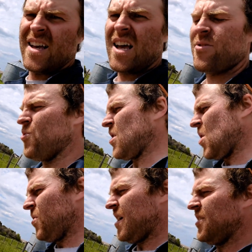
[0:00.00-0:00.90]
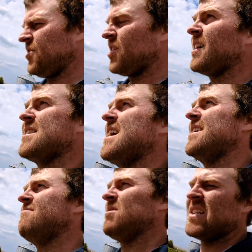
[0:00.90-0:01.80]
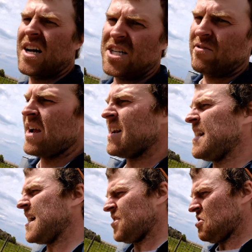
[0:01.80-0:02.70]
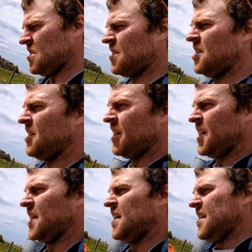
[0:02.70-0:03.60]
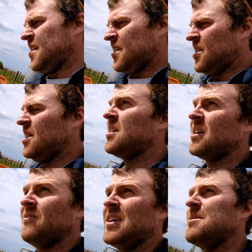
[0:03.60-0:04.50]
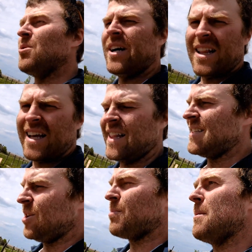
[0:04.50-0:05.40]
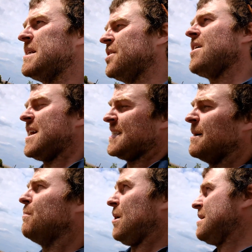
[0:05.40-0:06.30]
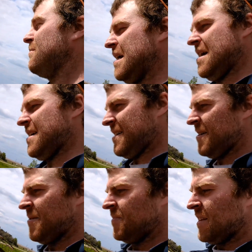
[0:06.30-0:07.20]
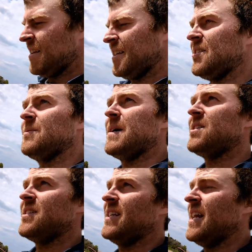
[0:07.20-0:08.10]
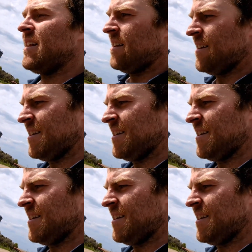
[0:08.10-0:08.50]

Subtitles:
Yeah, threw a code on the truck. It's not derated yet, just keep running it like this, it'll probably derate at some point, but so it's best just to get it